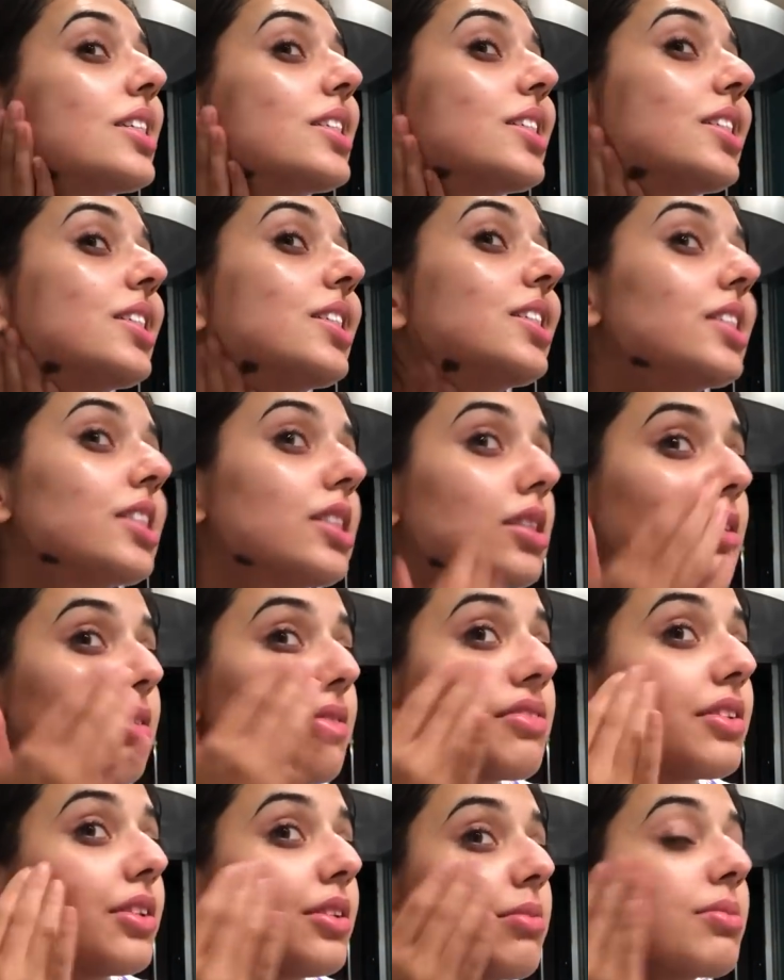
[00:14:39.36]
day to
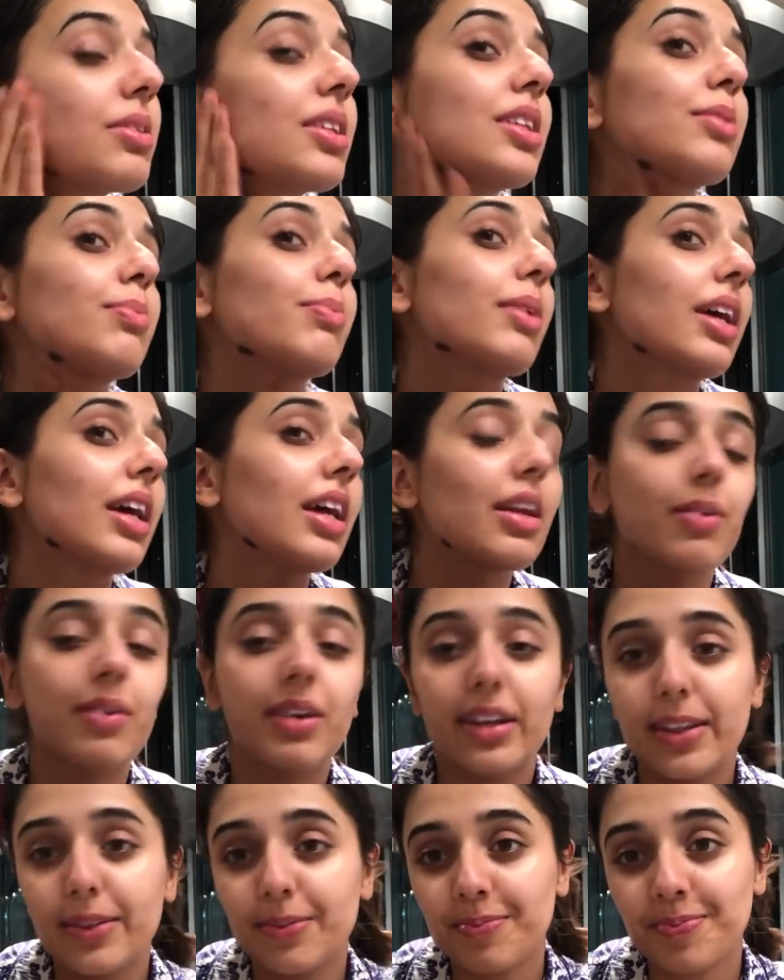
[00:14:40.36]
film this, but
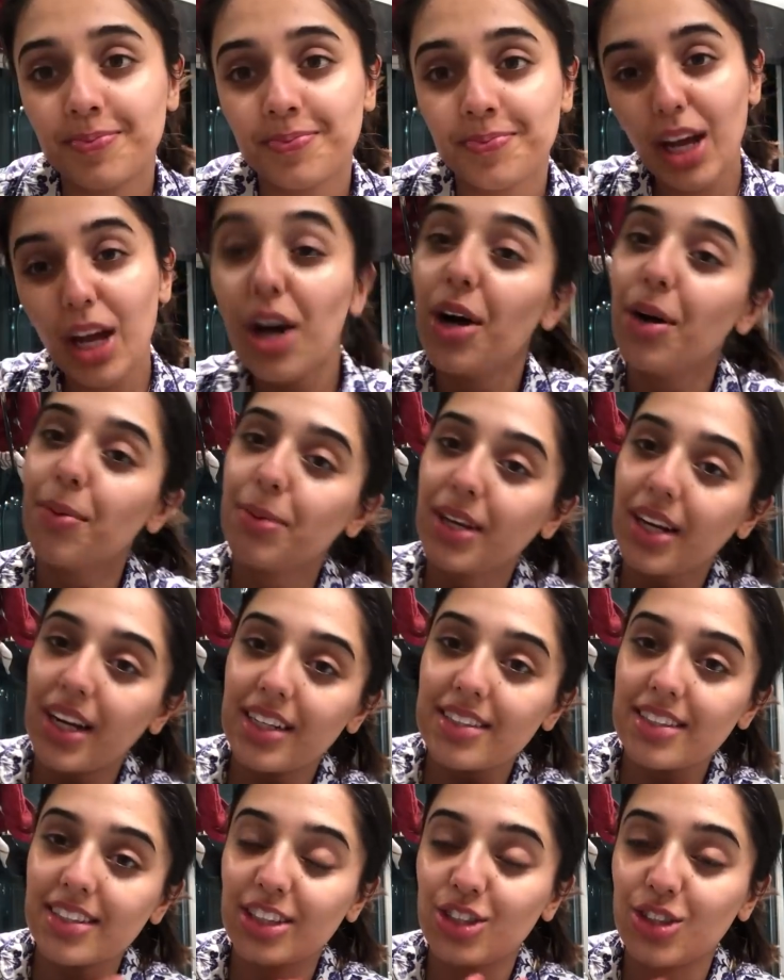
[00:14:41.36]
anyway, I hope you
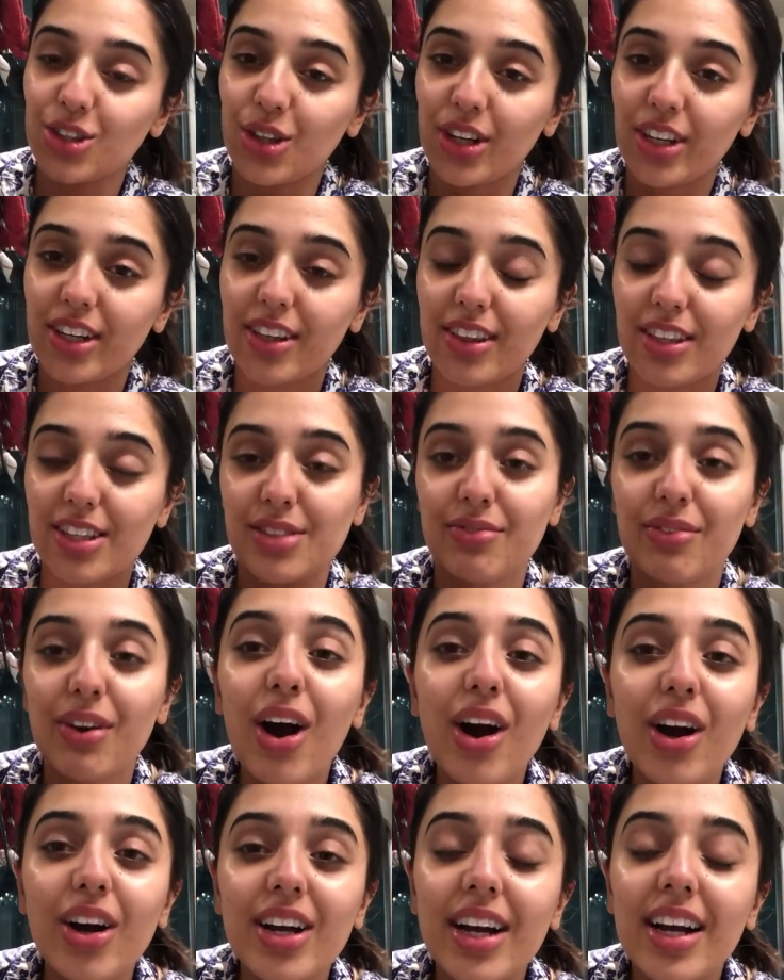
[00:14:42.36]
guys enjoyed this
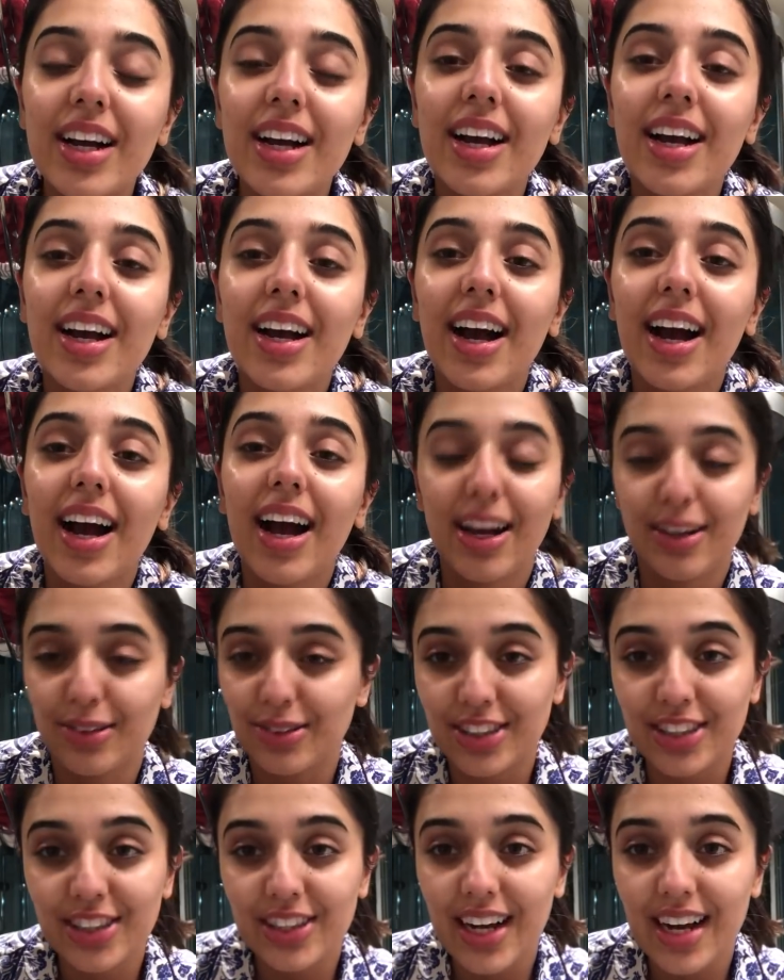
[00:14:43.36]
vlog. I will
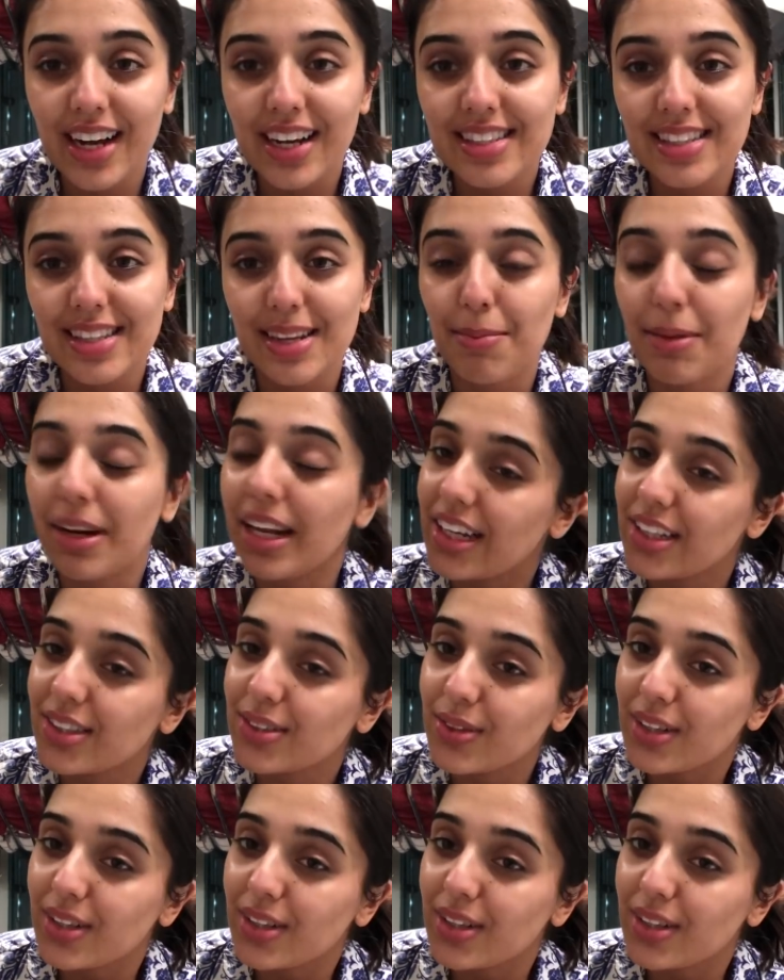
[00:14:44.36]
see you guys in my next